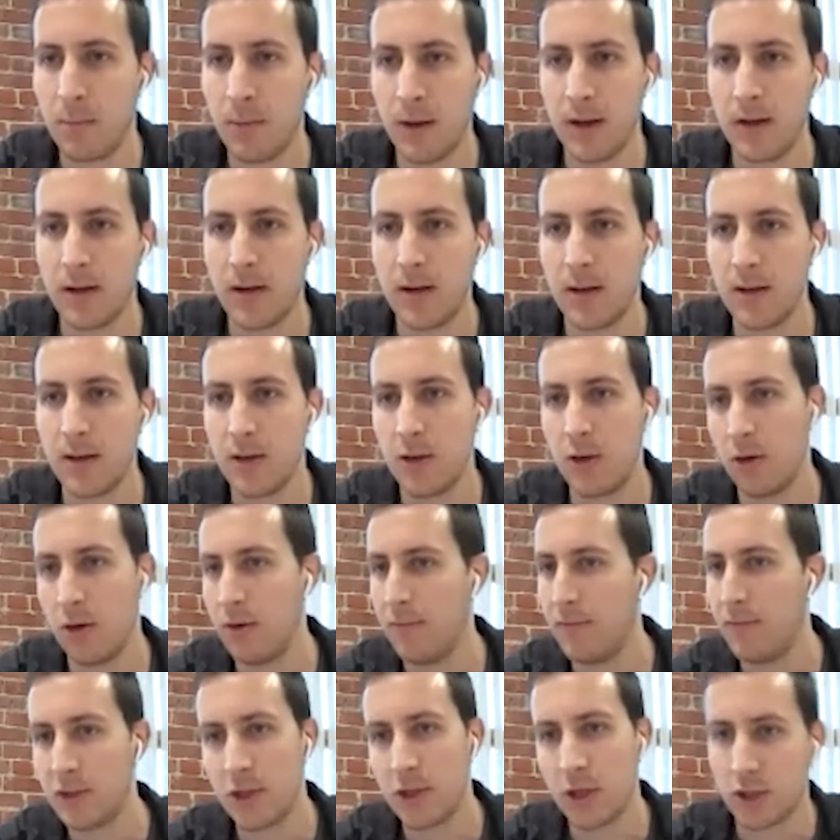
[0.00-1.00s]
but your
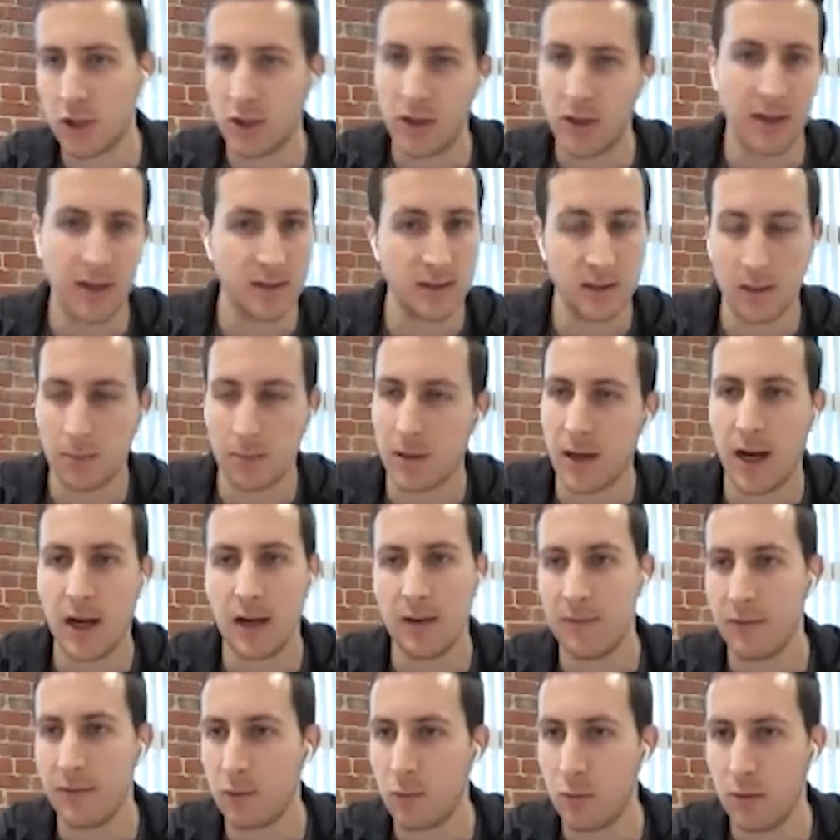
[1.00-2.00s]
infrastructure has some
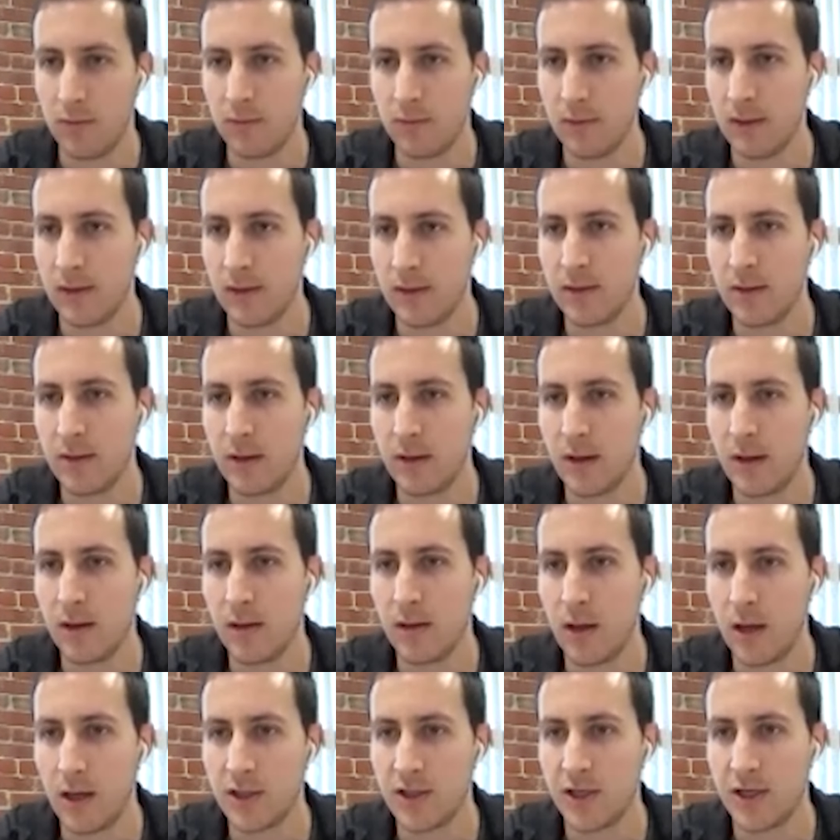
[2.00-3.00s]
kind of equivalent
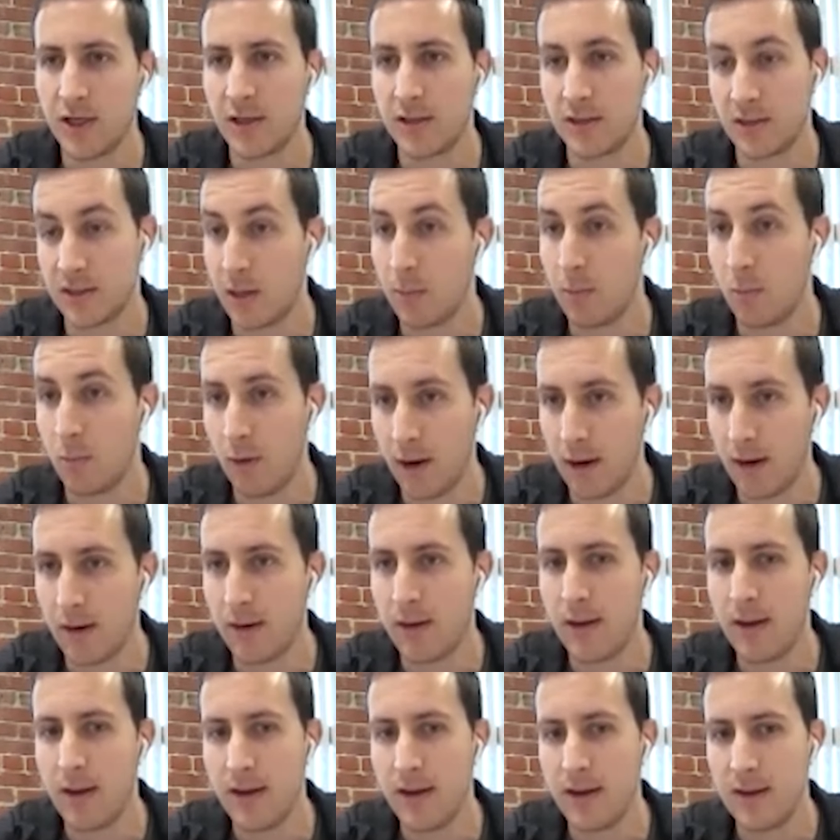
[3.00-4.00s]
logic somewhere
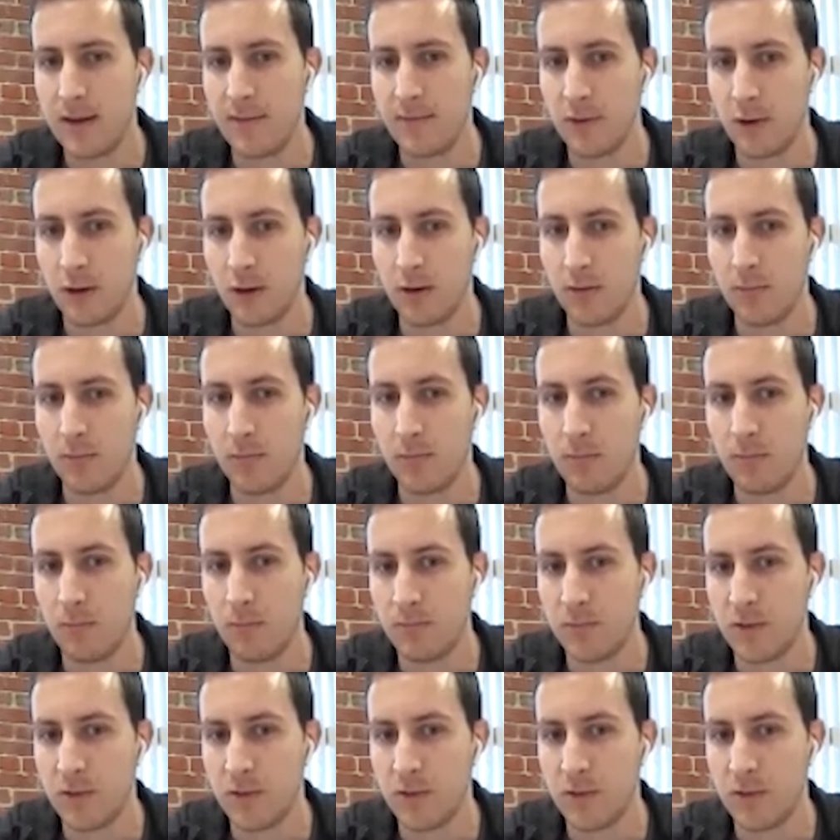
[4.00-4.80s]
if you're